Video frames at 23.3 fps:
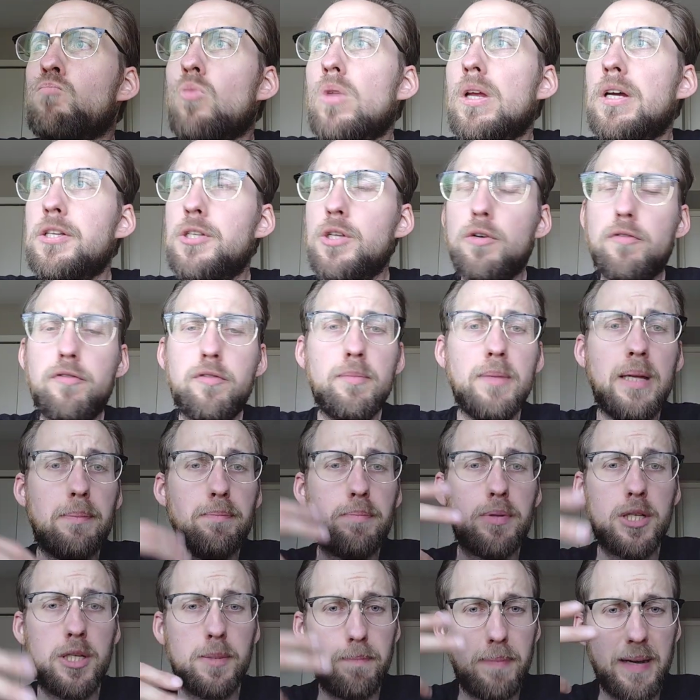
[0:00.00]
So from that
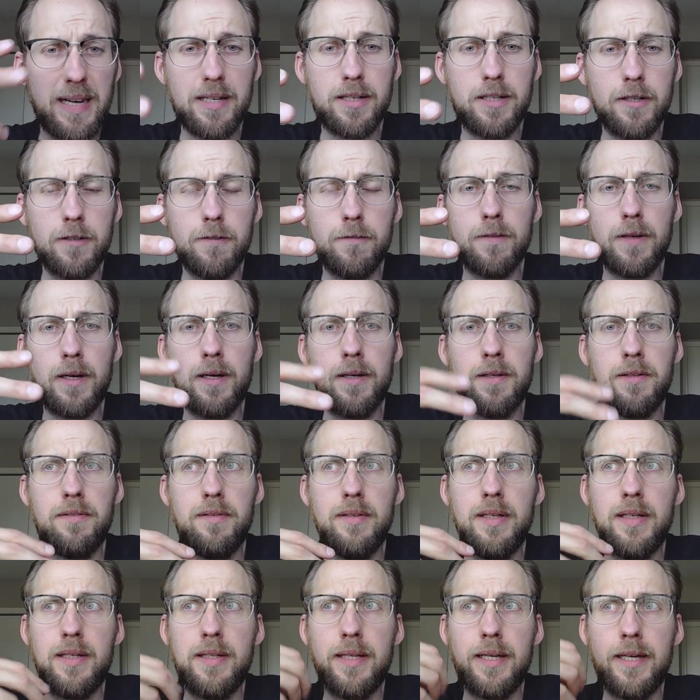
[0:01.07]
perspective, I
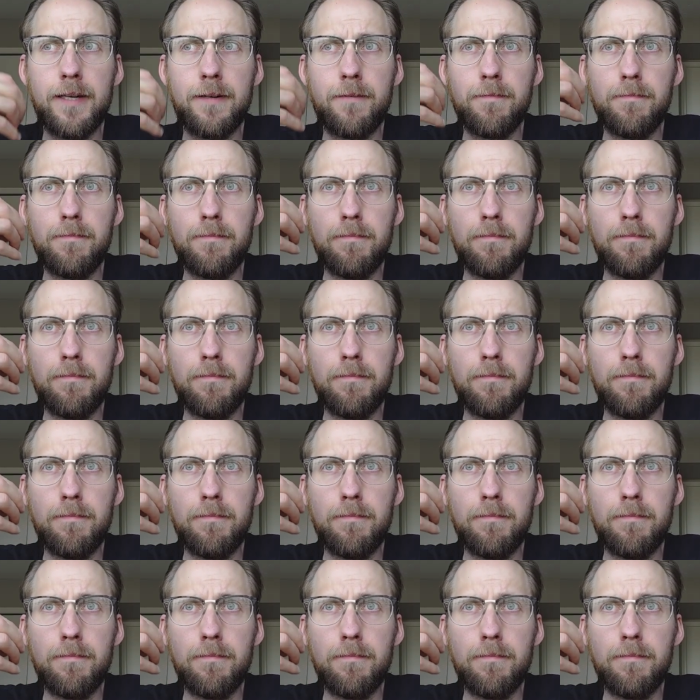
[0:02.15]
think that